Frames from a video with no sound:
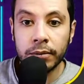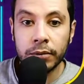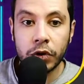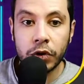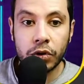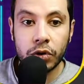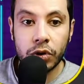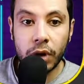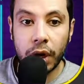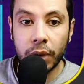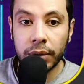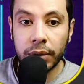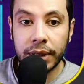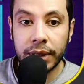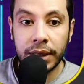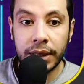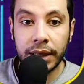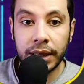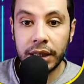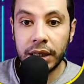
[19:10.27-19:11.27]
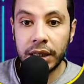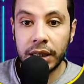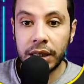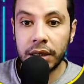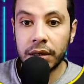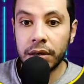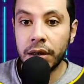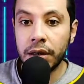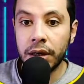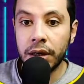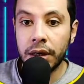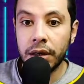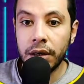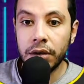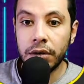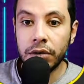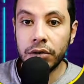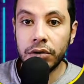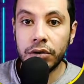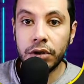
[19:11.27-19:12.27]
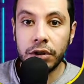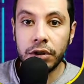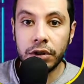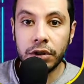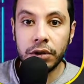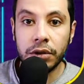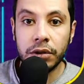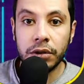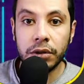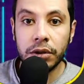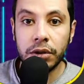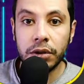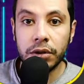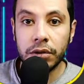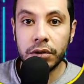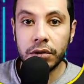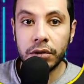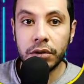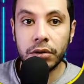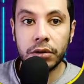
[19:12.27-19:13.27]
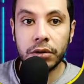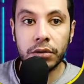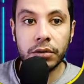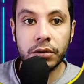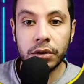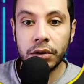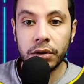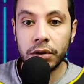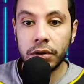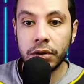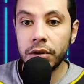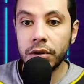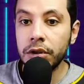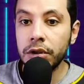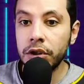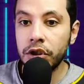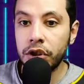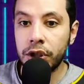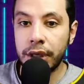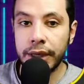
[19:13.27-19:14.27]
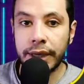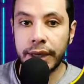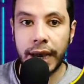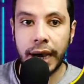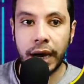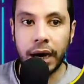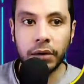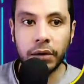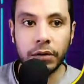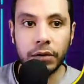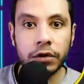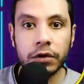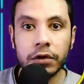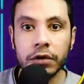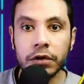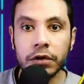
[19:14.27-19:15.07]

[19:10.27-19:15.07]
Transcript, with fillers: so I will click here, continue to check out.